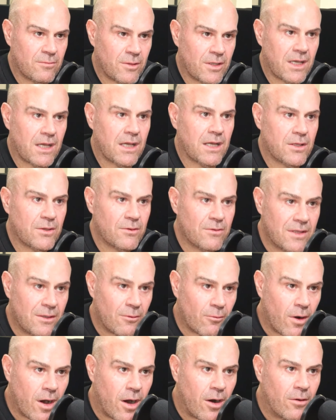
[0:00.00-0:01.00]
they're going to do in
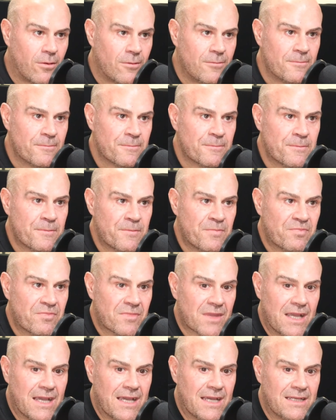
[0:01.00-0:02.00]
the role,
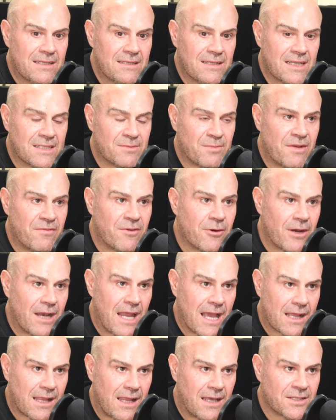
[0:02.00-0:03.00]
and has been very
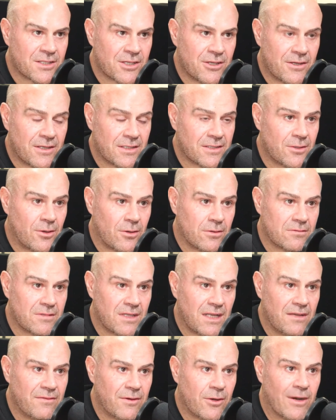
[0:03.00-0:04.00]
lacklustre and has not
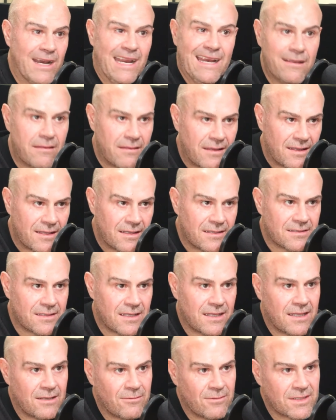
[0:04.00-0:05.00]
delivered on anything that
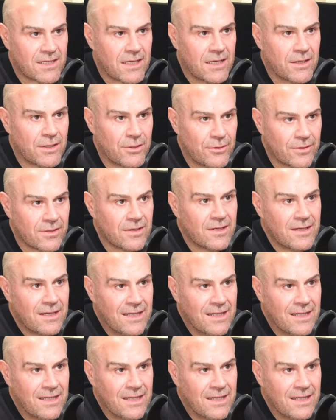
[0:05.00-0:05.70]
said they was going to do,